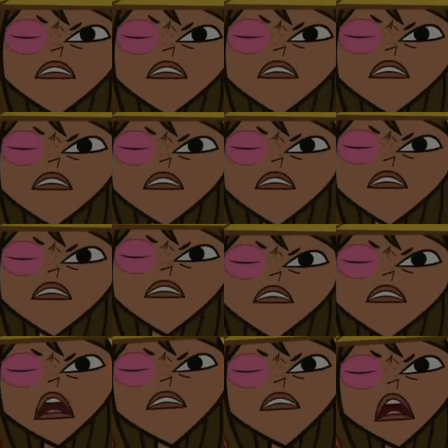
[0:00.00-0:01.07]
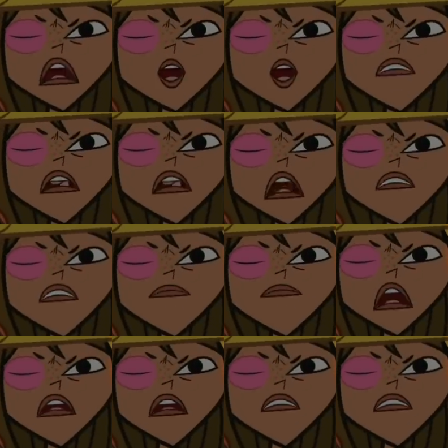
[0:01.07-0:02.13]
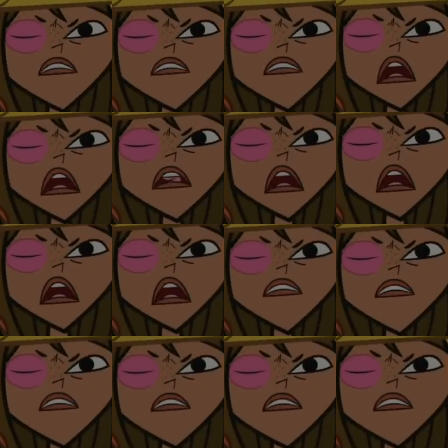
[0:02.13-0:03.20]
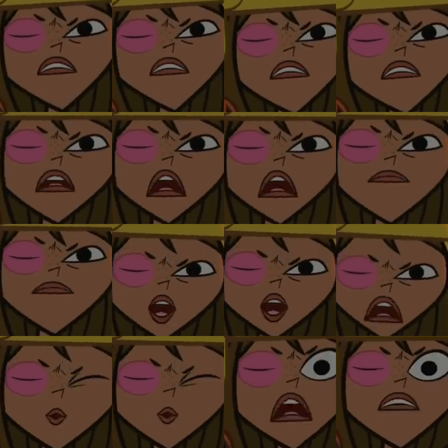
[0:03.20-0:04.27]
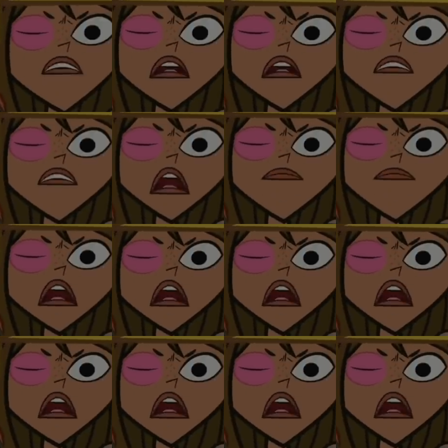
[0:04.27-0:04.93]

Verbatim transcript: Good. The they can enjoy their little party all they want. But I am gonna win this